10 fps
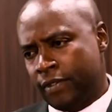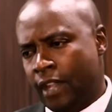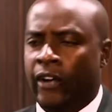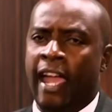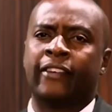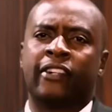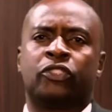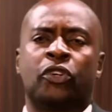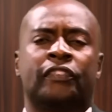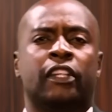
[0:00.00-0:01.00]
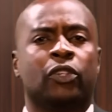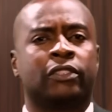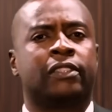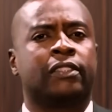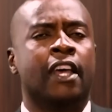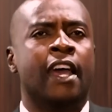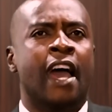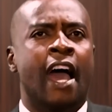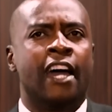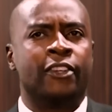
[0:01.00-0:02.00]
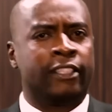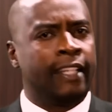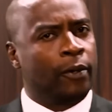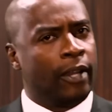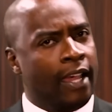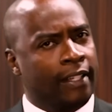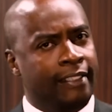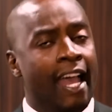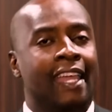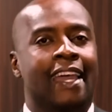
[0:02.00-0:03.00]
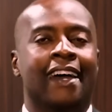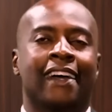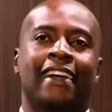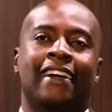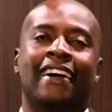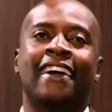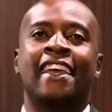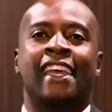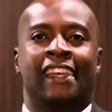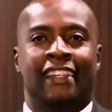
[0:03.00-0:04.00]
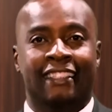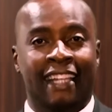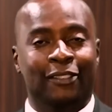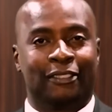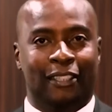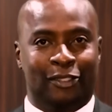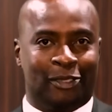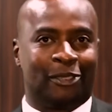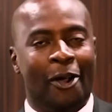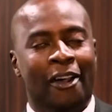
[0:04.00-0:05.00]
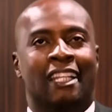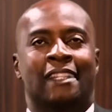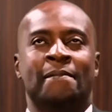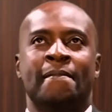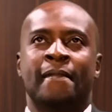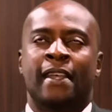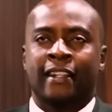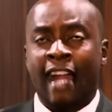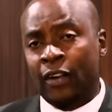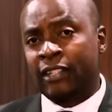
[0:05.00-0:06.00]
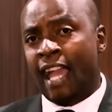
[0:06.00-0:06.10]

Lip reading: Now Henry Duvenos anotaura nyaya. He tells a story. Now,